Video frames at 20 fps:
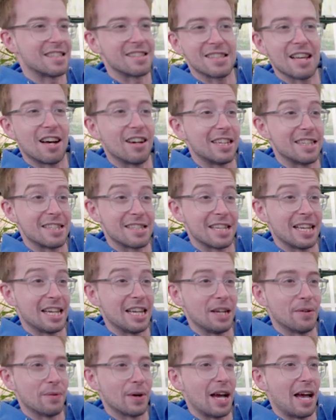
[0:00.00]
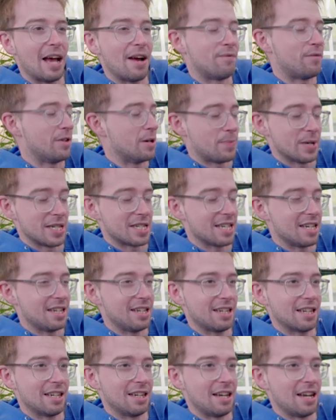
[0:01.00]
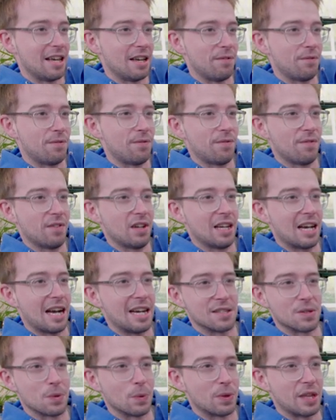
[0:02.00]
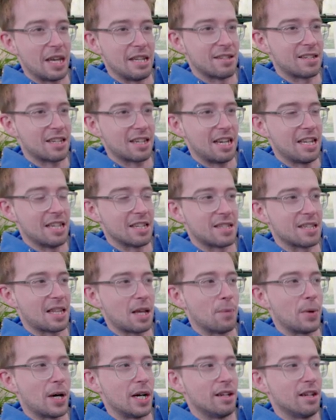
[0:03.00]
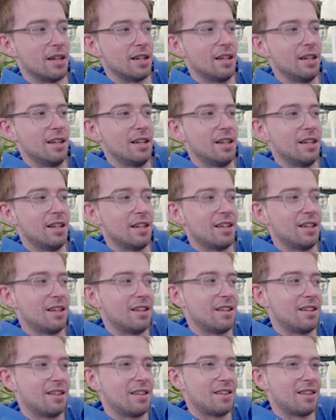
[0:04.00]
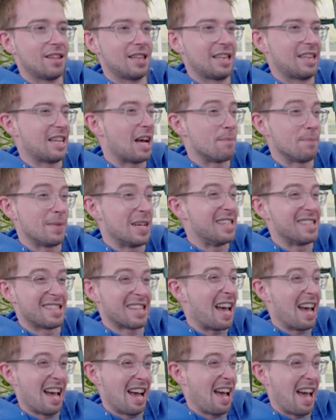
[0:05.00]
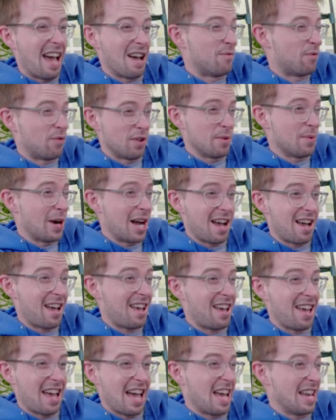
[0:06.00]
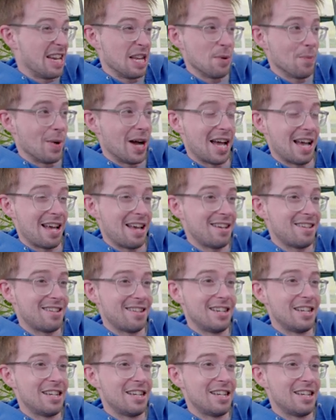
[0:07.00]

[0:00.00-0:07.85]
society where everybody can live as authentically as they want, that means everywhere, anywhere.